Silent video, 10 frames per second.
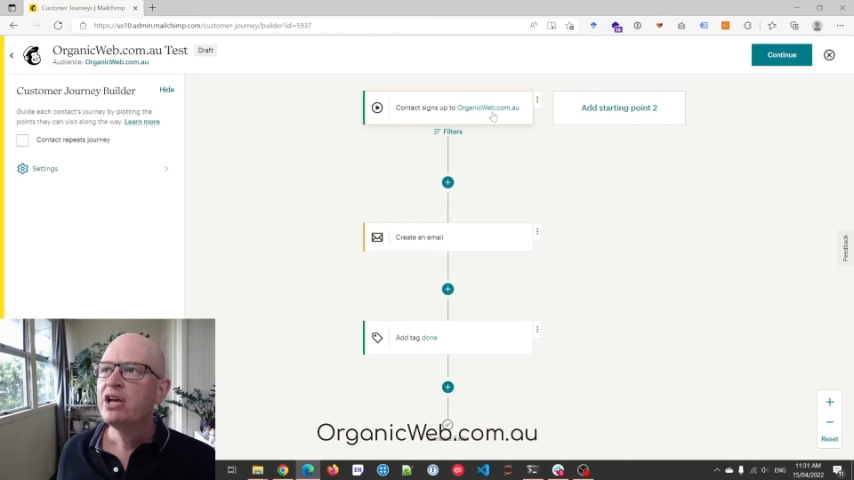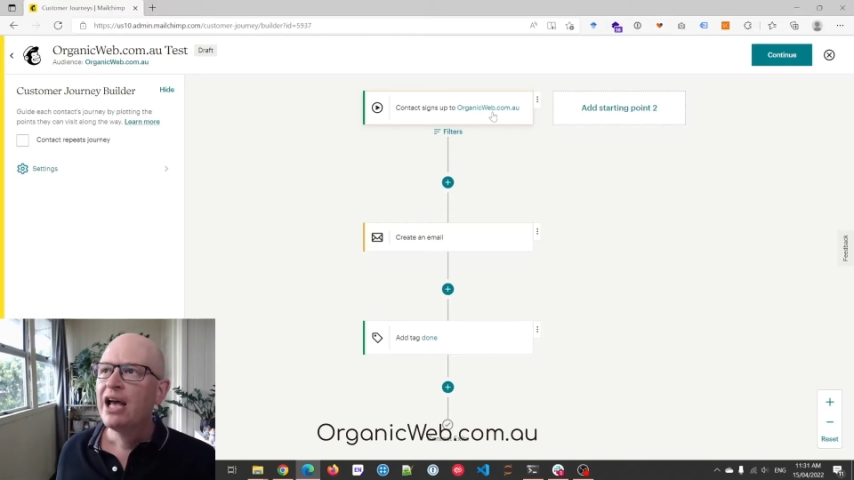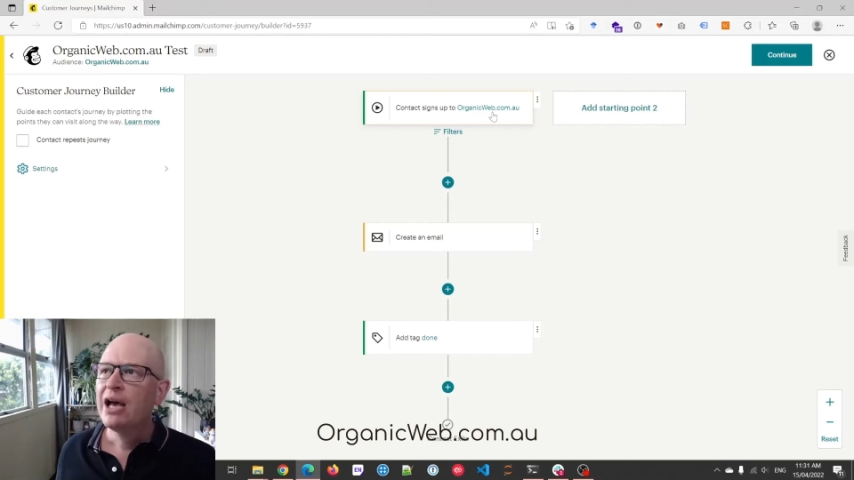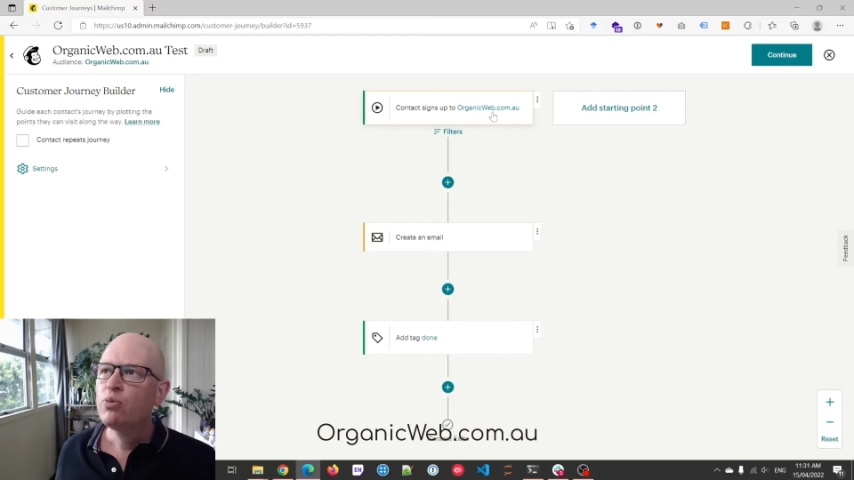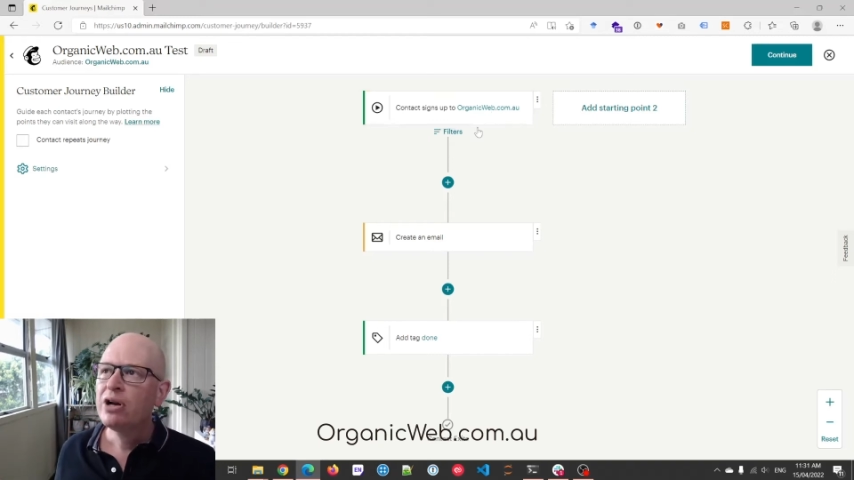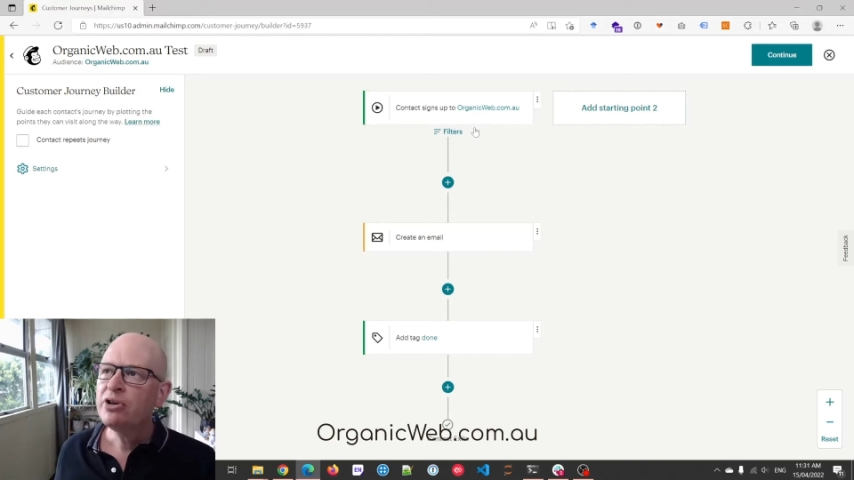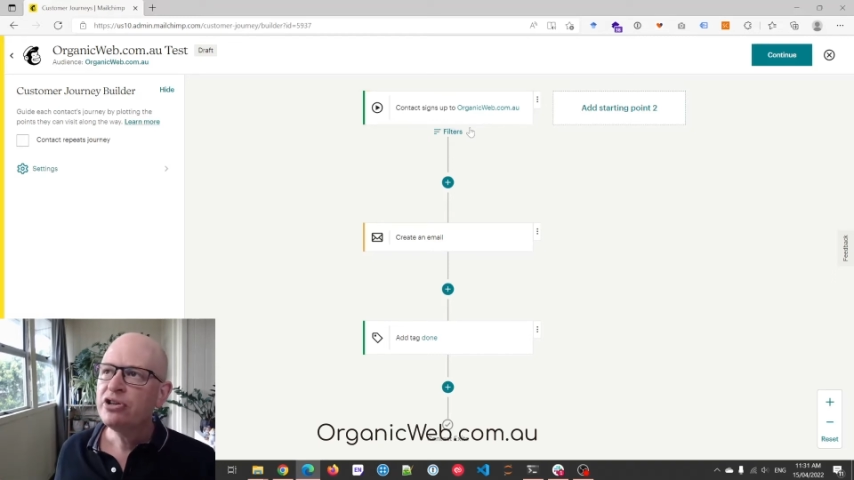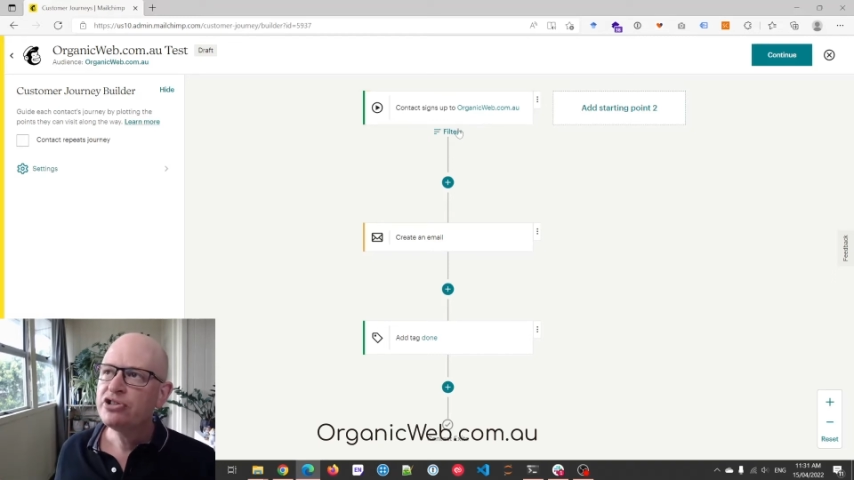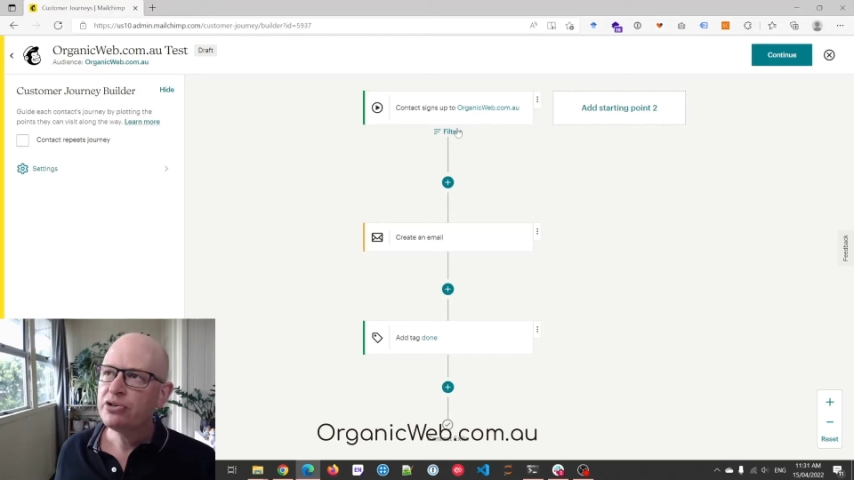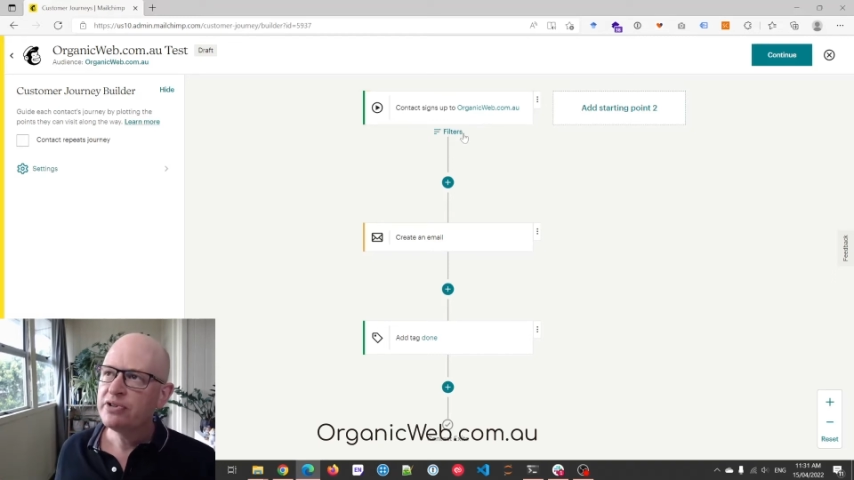And what I'm going to
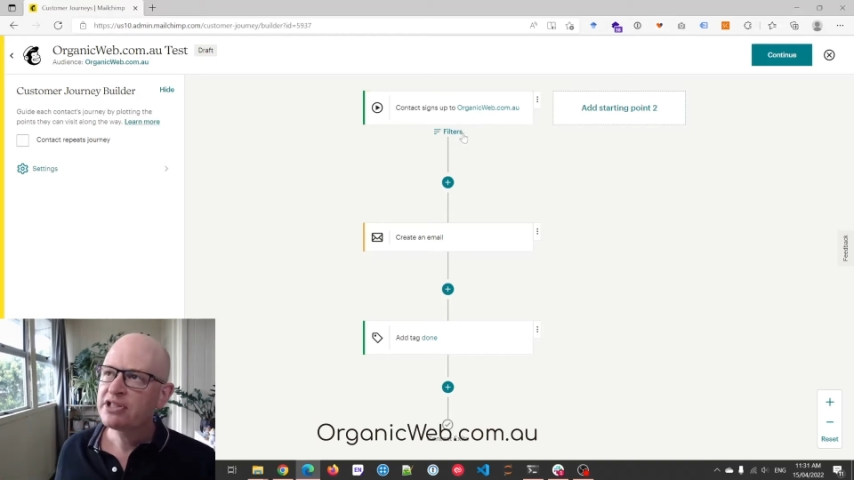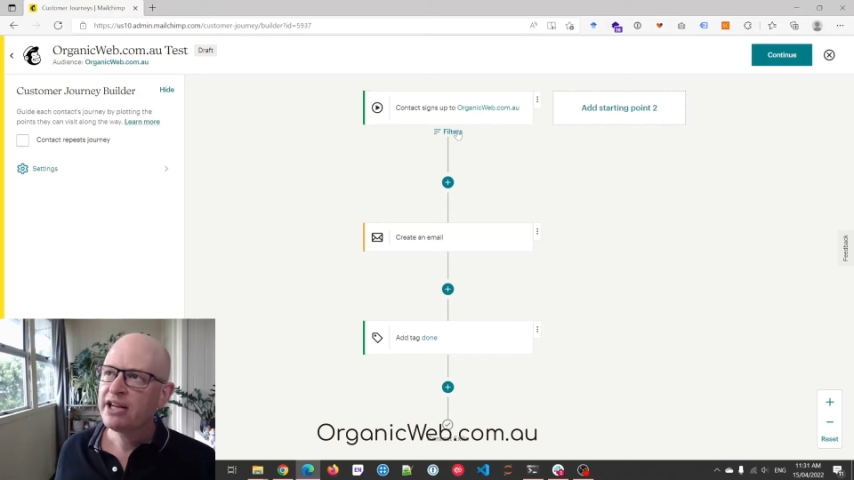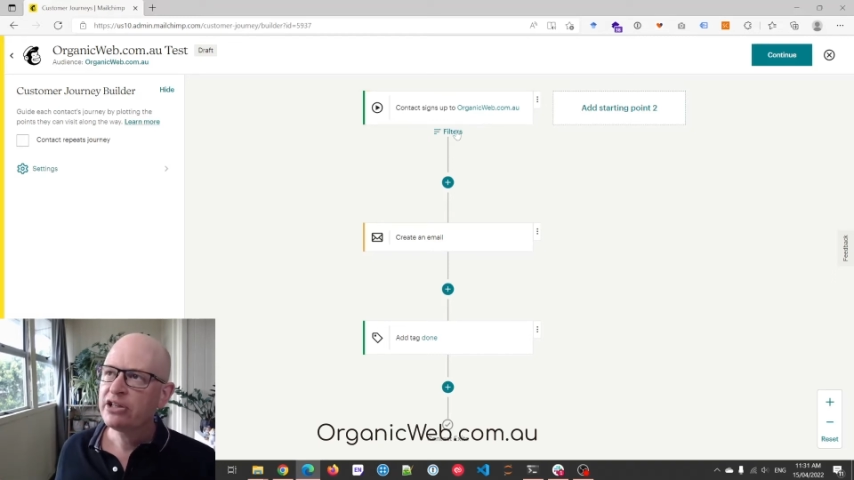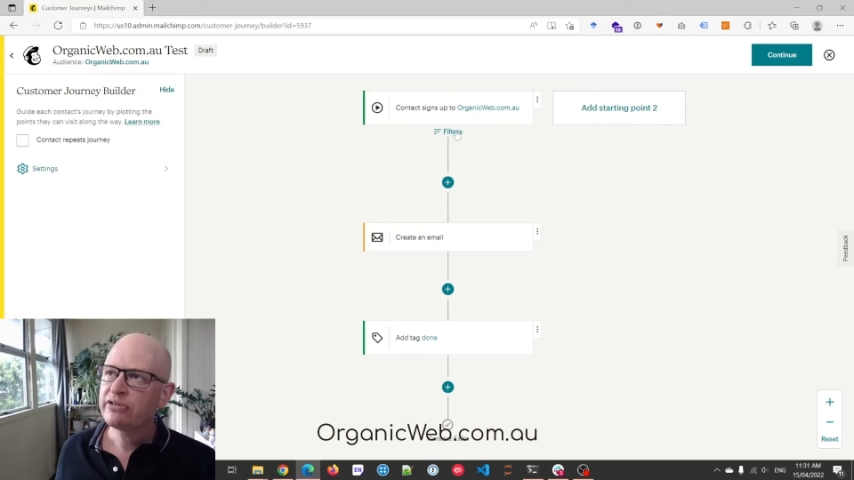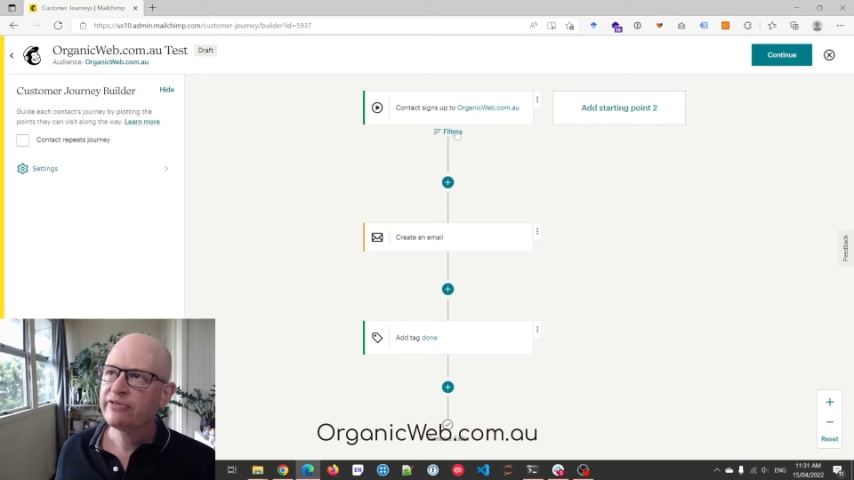do is click on